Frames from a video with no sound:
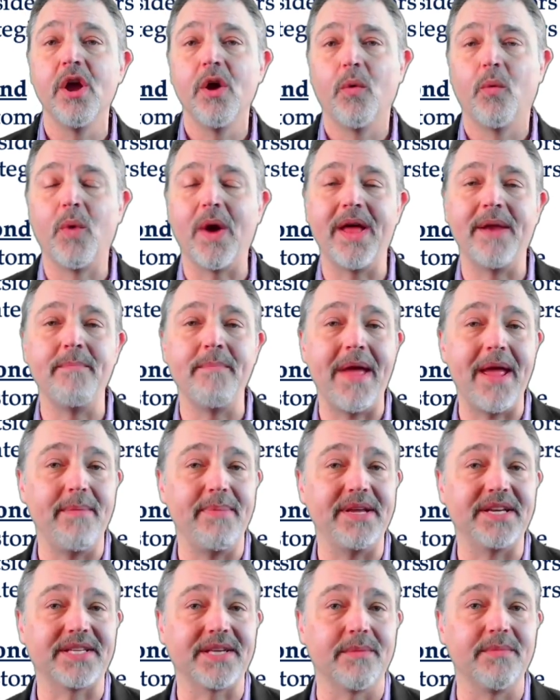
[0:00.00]
when
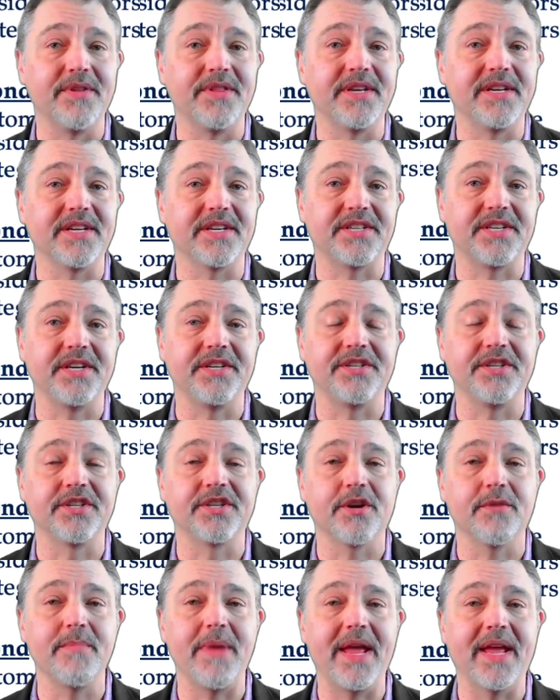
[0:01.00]
maybe some of the decisions
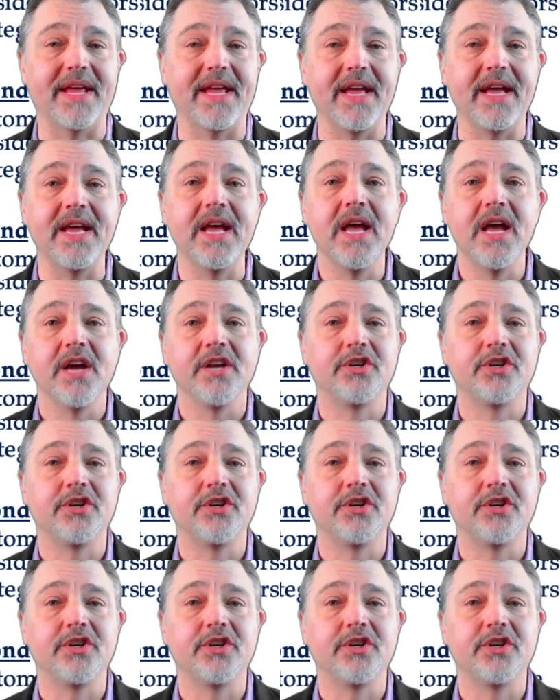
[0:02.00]
they're making